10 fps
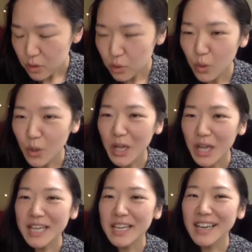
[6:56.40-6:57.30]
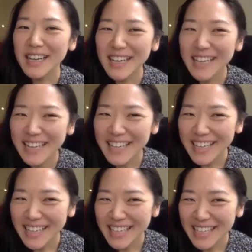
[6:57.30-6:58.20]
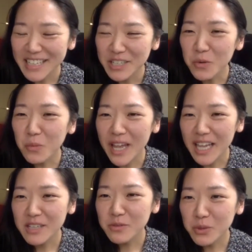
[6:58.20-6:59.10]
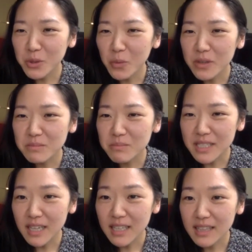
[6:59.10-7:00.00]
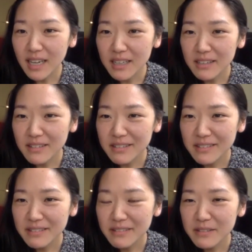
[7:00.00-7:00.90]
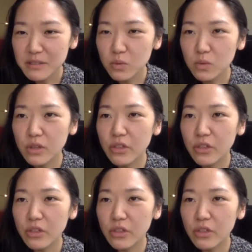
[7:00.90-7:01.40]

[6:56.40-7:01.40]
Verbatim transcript: so in a way it will always be like that. So the